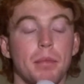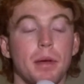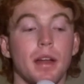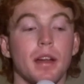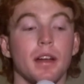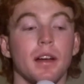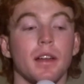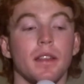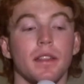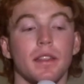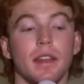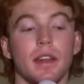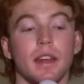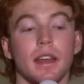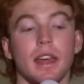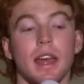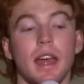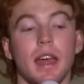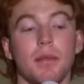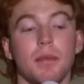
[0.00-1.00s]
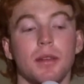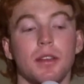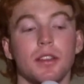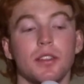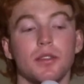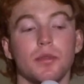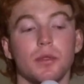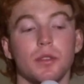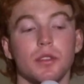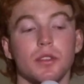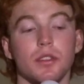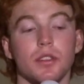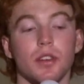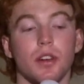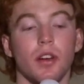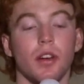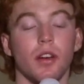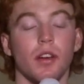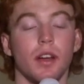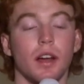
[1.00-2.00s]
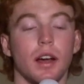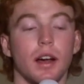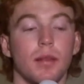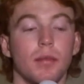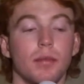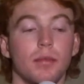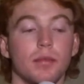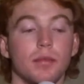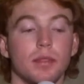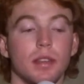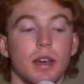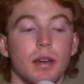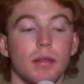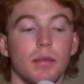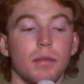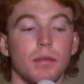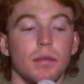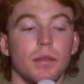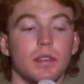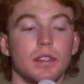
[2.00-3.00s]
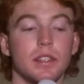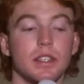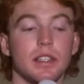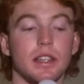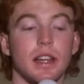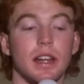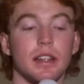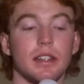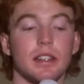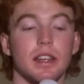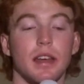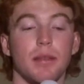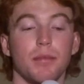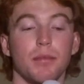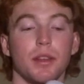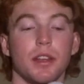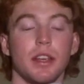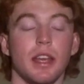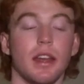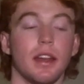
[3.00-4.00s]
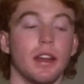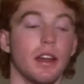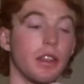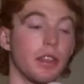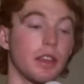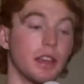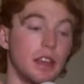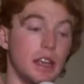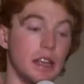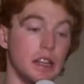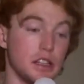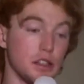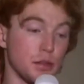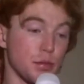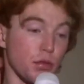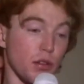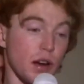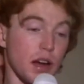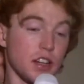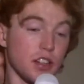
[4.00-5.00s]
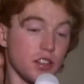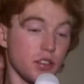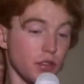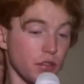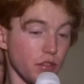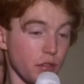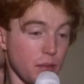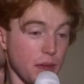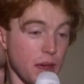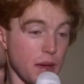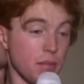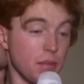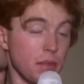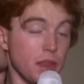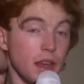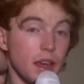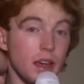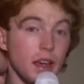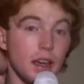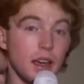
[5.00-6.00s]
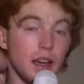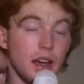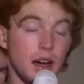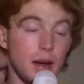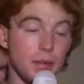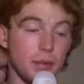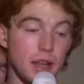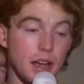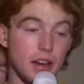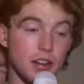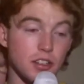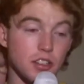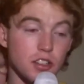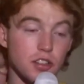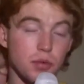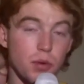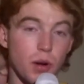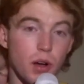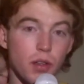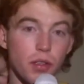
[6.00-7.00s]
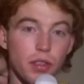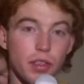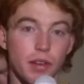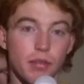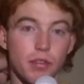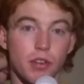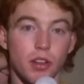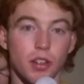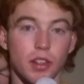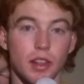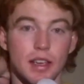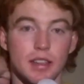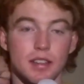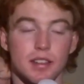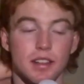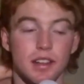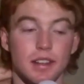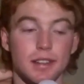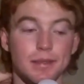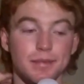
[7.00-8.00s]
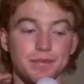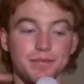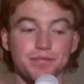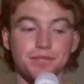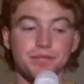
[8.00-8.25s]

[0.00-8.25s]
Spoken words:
better than it came into it. So, 6 out of 10, but yeah, nothing inspirational from them. Now into 12th, I've got Leicester.